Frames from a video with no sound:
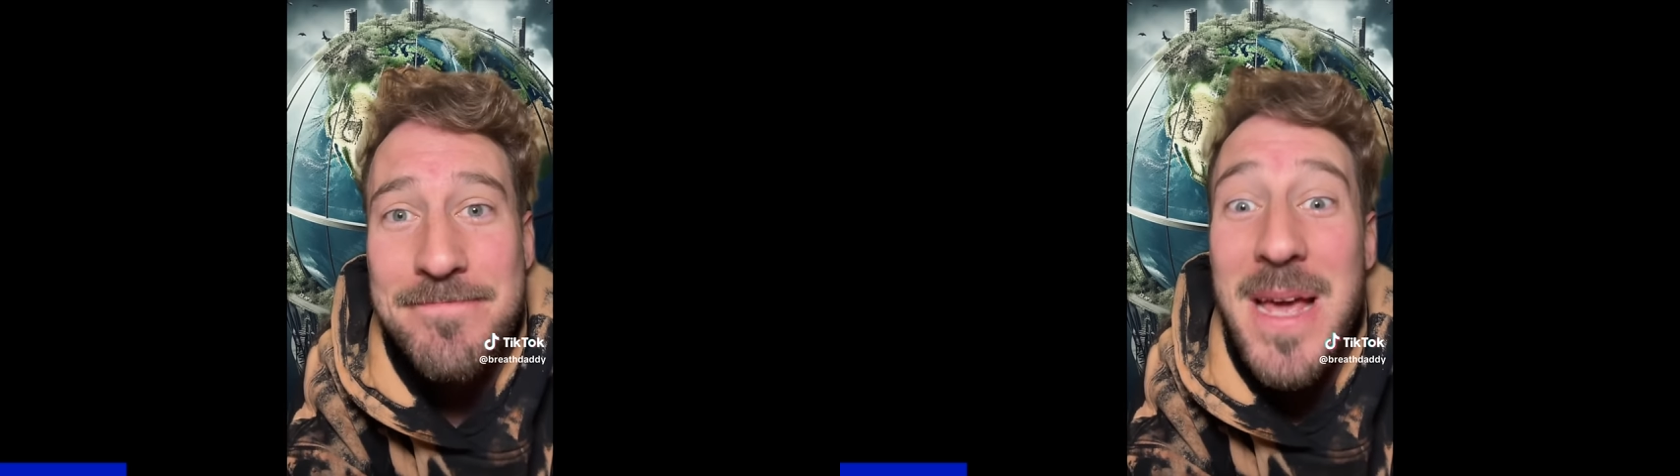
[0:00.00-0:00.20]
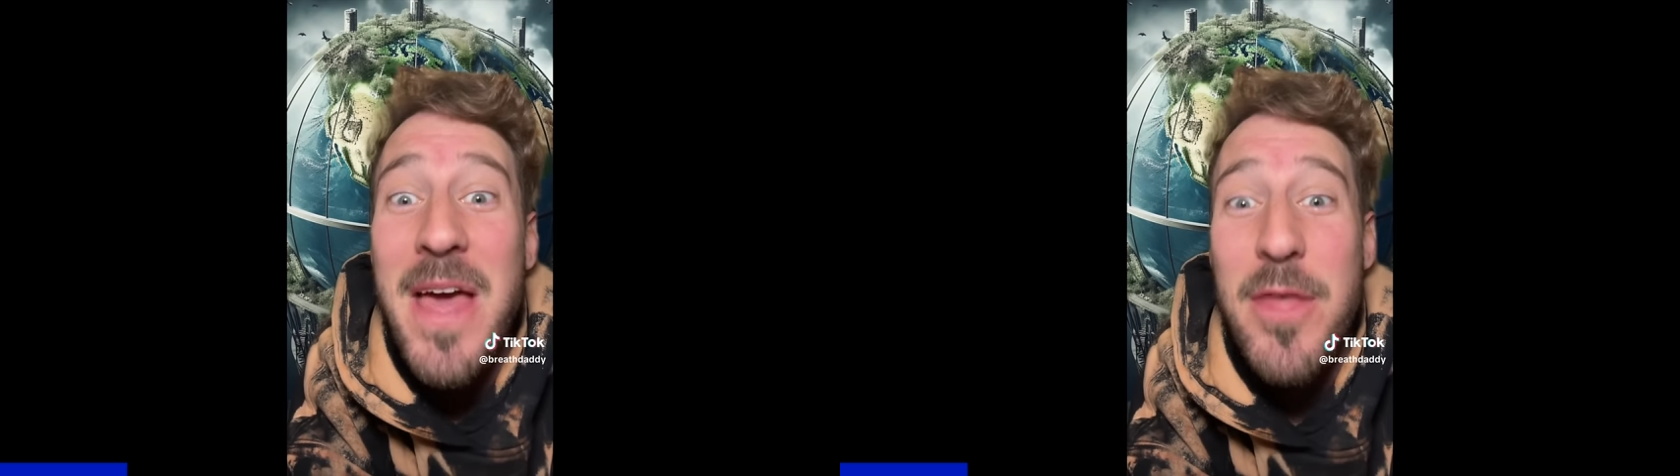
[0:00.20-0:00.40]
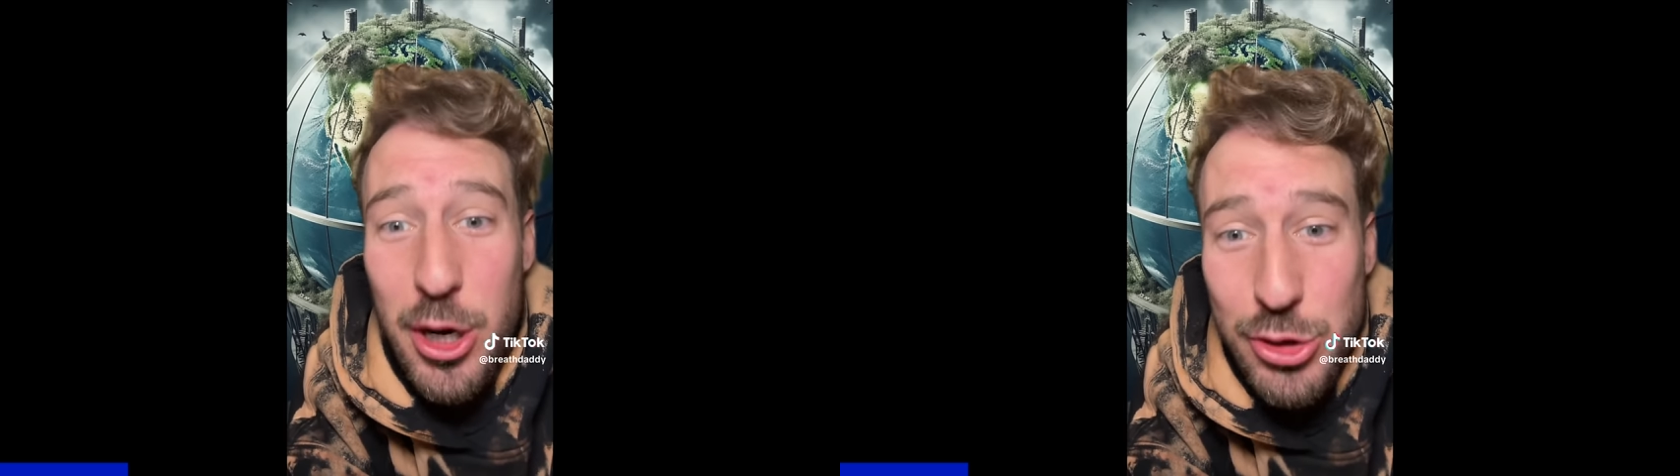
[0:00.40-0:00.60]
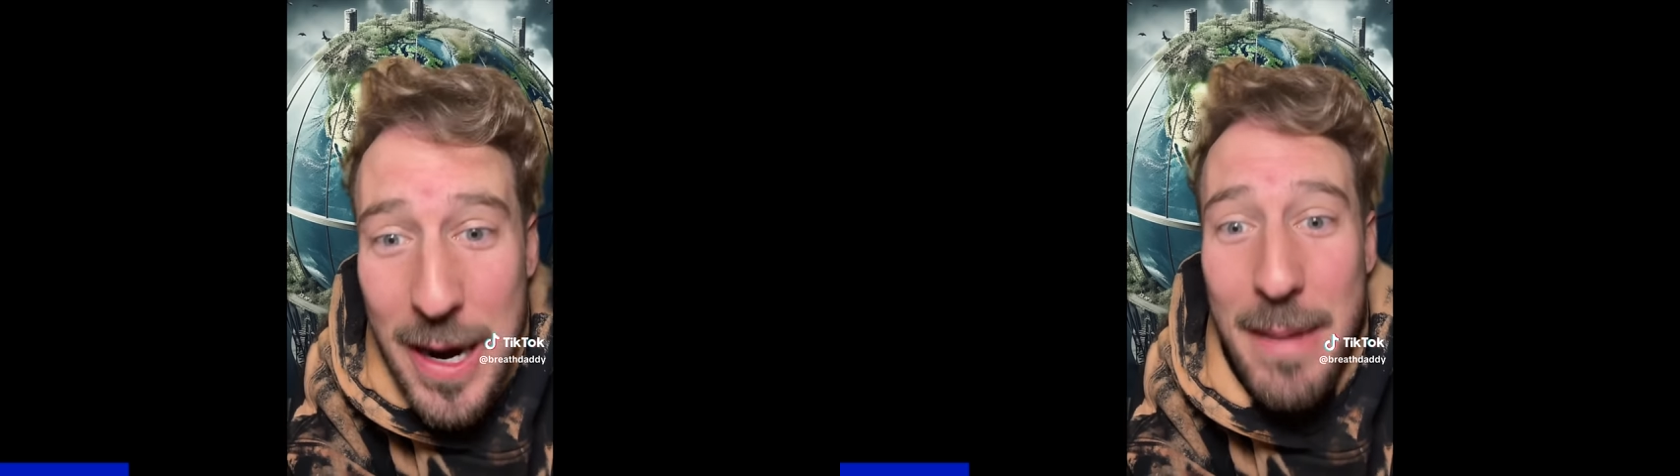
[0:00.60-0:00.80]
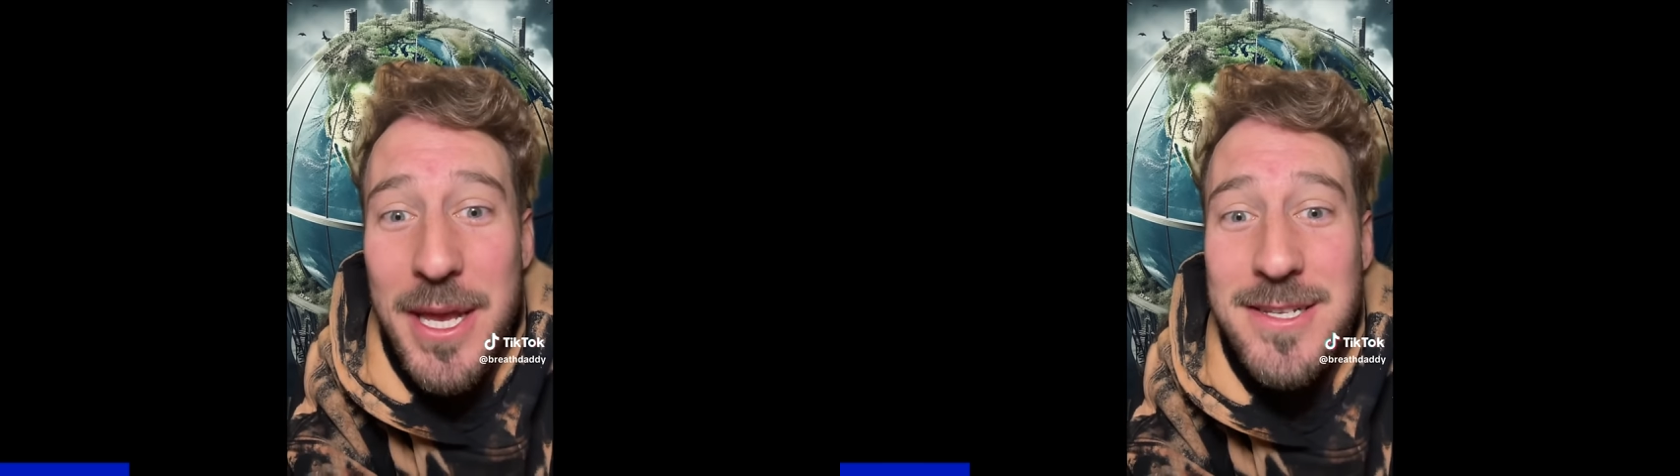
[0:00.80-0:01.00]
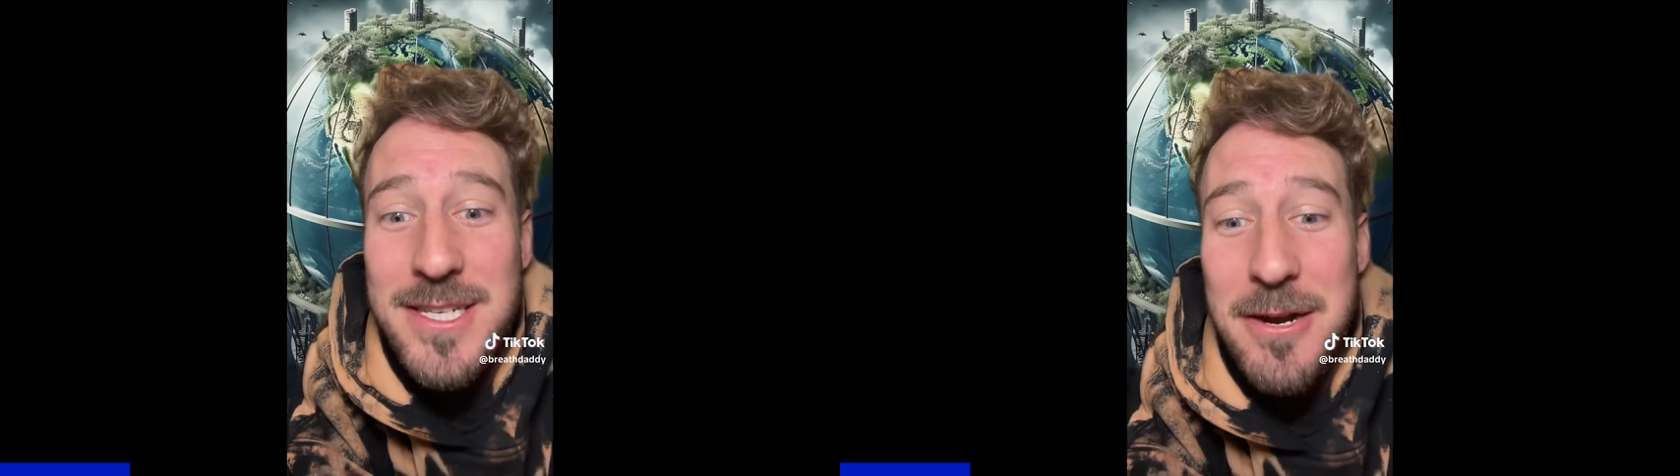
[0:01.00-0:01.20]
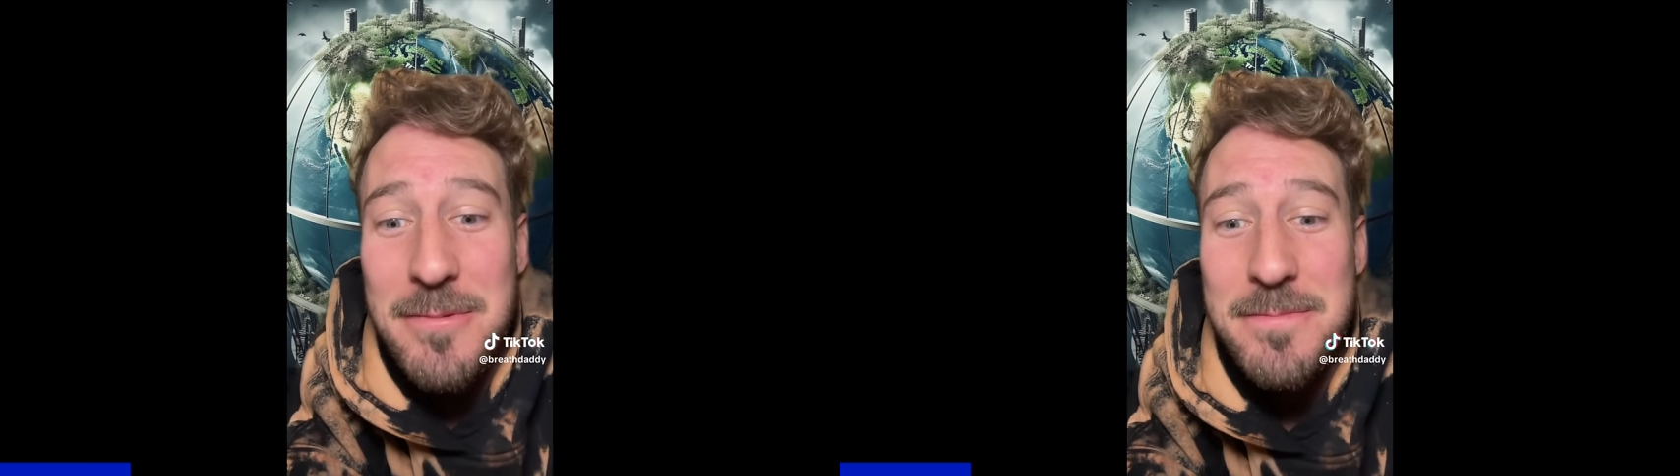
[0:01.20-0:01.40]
And they are trapping us here.